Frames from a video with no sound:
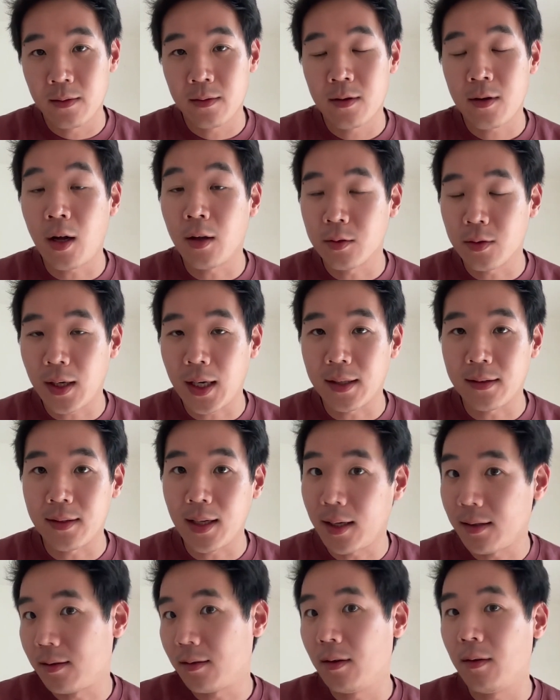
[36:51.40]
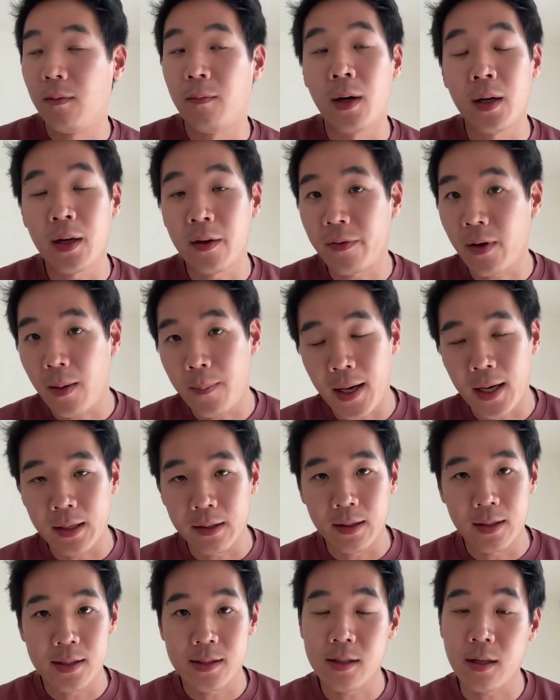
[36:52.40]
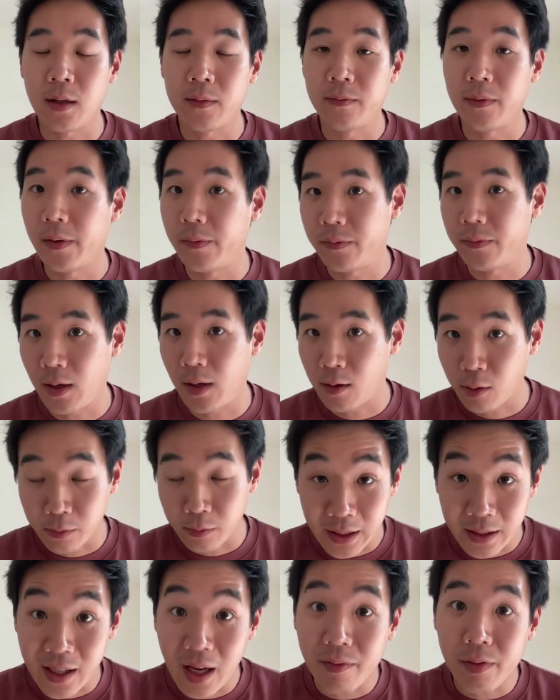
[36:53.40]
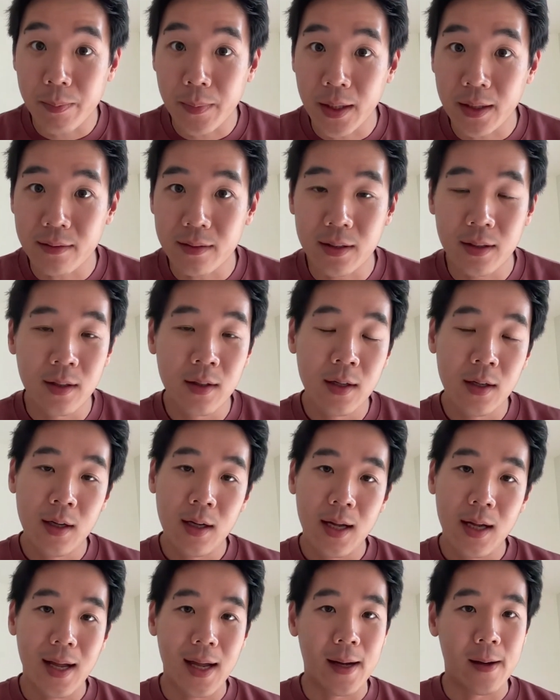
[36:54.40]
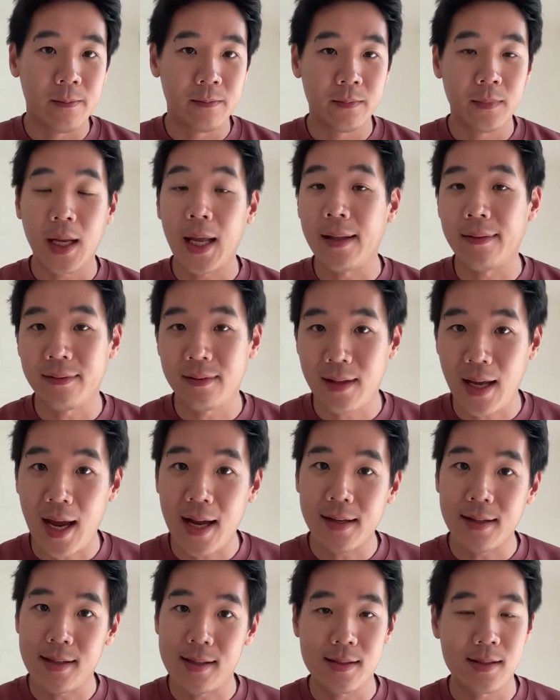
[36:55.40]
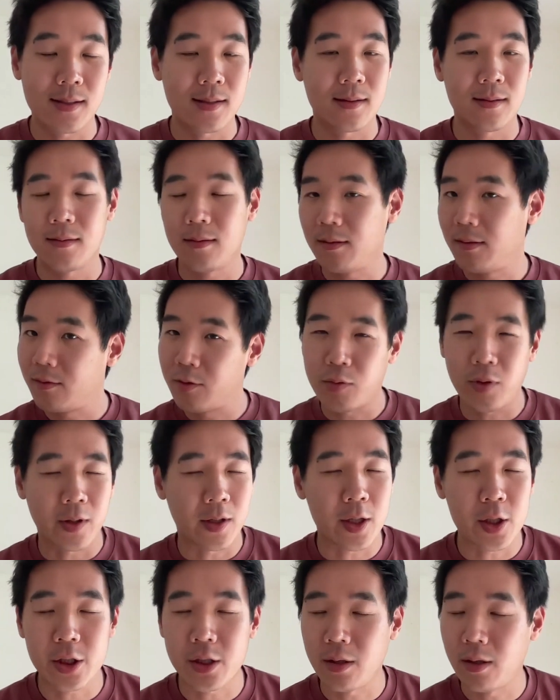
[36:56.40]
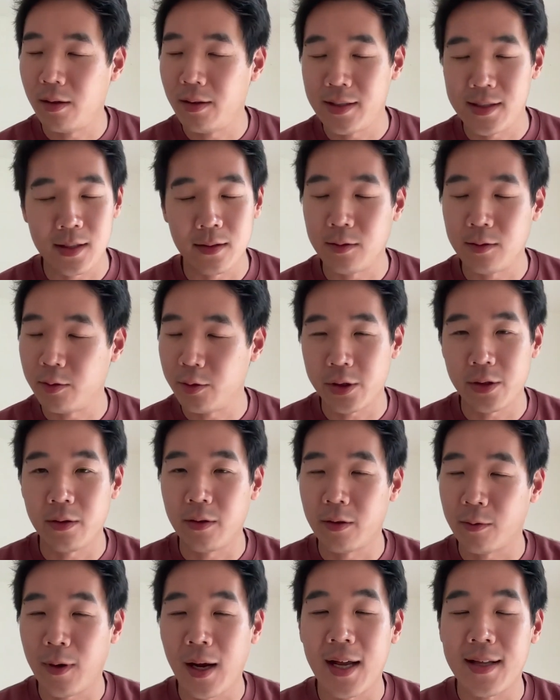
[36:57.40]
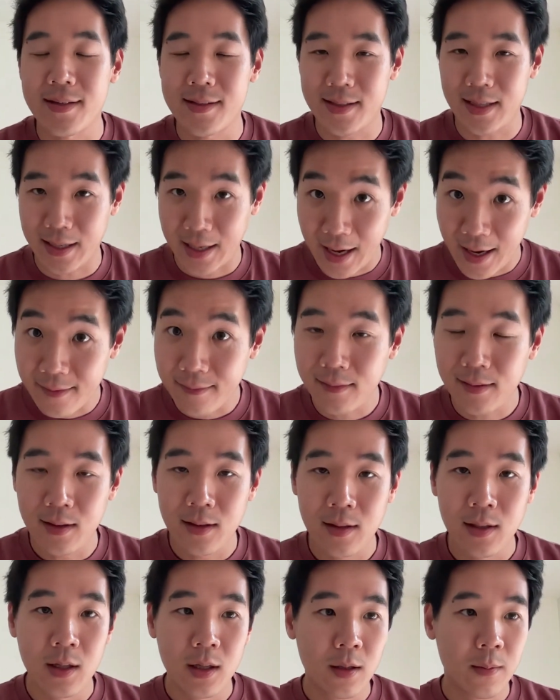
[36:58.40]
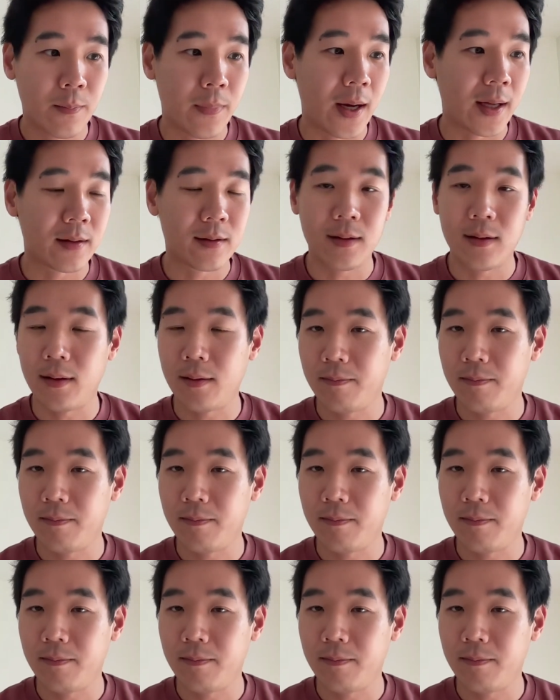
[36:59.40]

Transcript: contract that one of our partners got with the Korean government. And that is traditional institutional grants again, but